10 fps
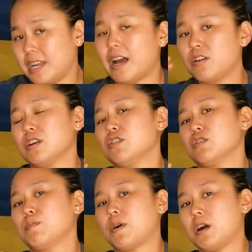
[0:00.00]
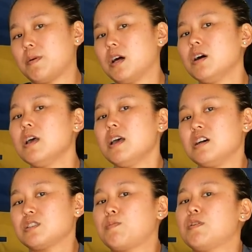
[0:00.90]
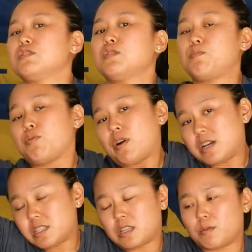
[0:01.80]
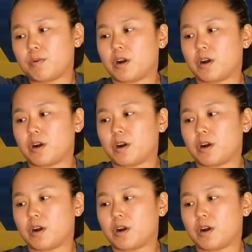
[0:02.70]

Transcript: down under the barbell as opposed to pressing the